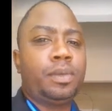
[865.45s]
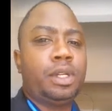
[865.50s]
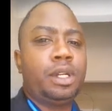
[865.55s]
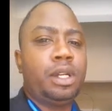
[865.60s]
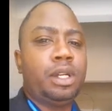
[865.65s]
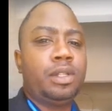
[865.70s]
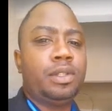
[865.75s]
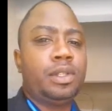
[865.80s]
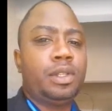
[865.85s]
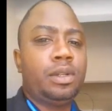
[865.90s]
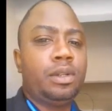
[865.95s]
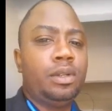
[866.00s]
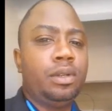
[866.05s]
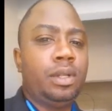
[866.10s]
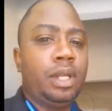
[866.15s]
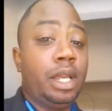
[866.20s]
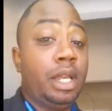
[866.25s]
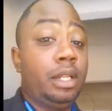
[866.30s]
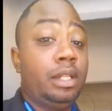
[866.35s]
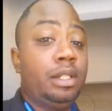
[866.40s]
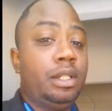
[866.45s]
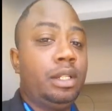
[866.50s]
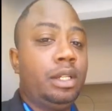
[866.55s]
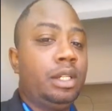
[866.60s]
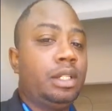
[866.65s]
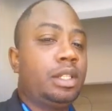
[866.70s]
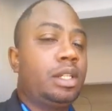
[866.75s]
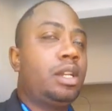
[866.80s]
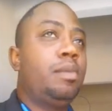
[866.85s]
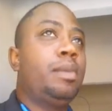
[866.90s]
console that had
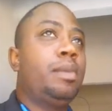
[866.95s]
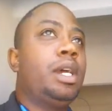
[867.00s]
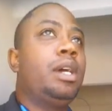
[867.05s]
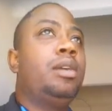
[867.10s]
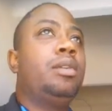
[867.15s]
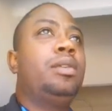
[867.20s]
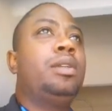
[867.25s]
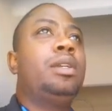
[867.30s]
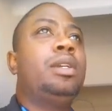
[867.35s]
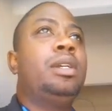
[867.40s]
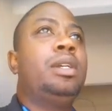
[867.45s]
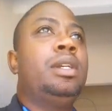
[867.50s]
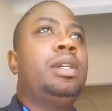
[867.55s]
just come out.